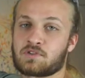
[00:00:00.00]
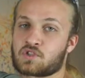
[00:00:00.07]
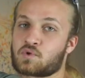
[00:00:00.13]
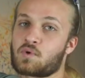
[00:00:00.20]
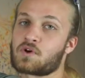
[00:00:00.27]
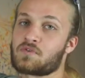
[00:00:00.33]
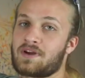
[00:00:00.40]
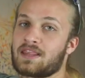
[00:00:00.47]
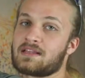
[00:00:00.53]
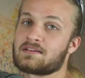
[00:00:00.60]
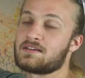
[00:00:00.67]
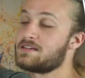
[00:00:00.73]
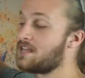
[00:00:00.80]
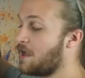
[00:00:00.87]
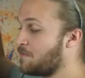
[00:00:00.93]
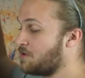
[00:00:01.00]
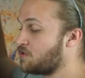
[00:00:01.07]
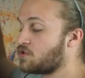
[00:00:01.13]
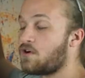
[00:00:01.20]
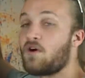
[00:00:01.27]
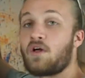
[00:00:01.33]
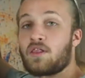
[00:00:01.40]
short or anything to
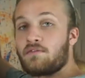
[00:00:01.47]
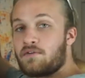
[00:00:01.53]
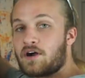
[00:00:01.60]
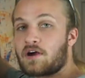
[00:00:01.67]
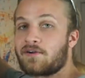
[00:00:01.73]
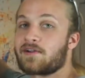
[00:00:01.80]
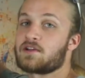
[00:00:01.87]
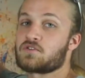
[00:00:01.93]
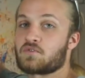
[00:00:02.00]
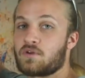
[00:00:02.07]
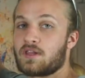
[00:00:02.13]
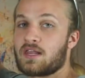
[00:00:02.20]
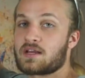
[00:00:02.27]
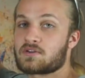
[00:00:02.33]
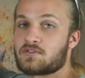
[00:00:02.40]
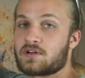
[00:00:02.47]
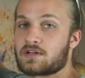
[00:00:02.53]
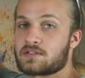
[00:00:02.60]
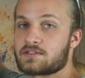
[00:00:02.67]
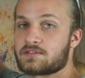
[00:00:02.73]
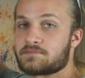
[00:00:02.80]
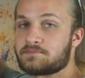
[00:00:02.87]
damage all of our control
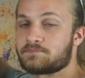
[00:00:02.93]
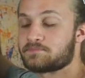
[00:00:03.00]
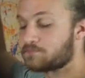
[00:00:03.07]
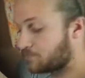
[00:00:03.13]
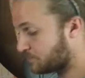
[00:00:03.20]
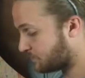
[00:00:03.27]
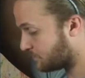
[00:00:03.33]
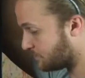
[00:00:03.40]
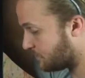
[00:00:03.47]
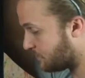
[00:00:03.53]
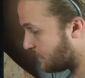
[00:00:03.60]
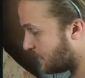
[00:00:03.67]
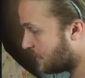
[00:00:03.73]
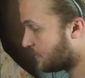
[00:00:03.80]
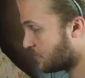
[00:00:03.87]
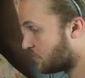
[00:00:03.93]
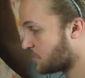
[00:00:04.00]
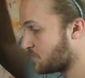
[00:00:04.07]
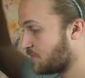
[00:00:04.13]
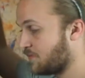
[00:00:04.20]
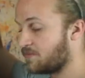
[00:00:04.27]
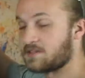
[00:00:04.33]
electronics. And then of
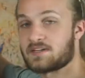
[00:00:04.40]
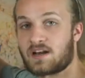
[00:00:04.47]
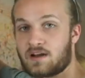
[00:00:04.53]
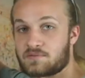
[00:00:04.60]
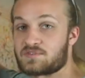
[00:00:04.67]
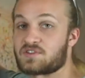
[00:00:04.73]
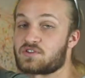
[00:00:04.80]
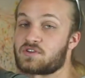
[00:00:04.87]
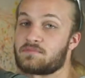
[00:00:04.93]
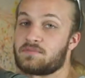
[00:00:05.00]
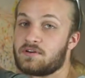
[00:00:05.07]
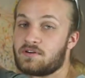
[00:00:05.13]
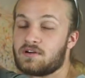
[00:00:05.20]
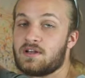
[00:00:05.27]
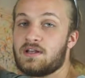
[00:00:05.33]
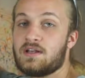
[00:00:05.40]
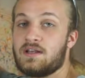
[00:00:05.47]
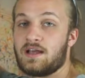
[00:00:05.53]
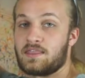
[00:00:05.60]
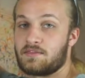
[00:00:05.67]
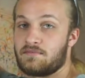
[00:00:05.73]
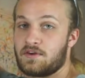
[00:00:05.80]
course we have the data acquisition computer
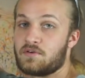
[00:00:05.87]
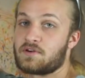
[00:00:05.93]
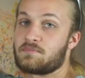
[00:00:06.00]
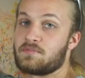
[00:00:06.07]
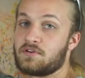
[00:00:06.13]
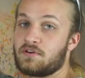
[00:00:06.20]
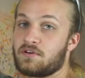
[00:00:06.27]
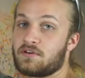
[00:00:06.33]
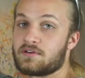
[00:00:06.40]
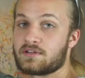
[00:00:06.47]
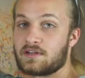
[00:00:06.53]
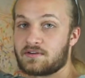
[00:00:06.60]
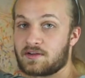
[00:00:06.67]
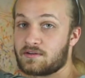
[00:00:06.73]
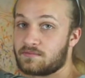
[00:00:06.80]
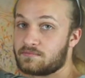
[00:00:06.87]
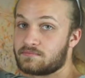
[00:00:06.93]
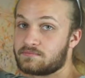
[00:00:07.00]
and the video computer down here.